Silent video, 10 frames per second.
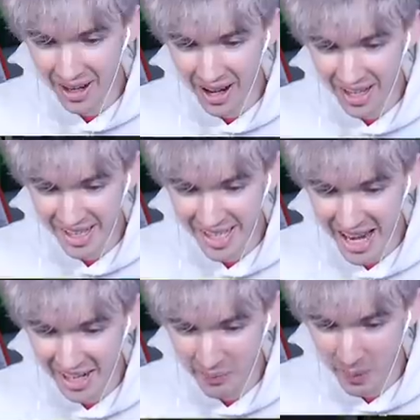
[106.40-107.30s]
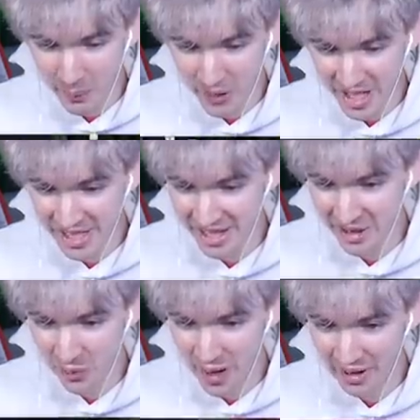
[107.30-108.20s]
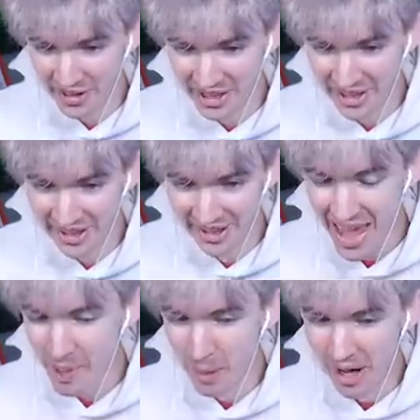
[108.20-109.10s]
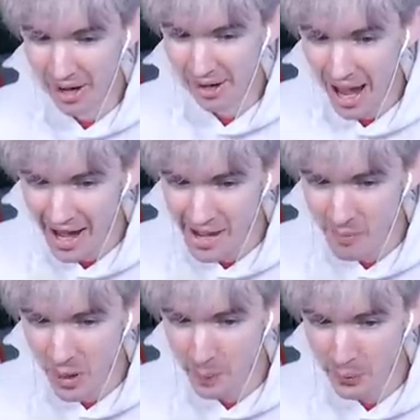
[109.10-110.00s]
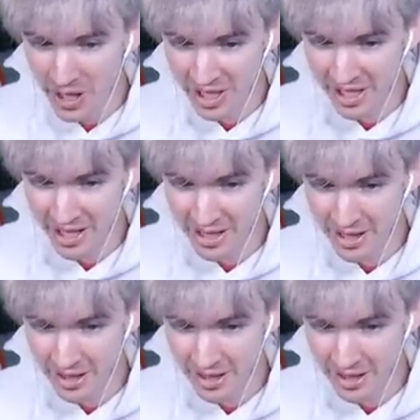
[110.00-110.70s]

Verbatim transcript: I said I'm the president around here. Emma, I am the president.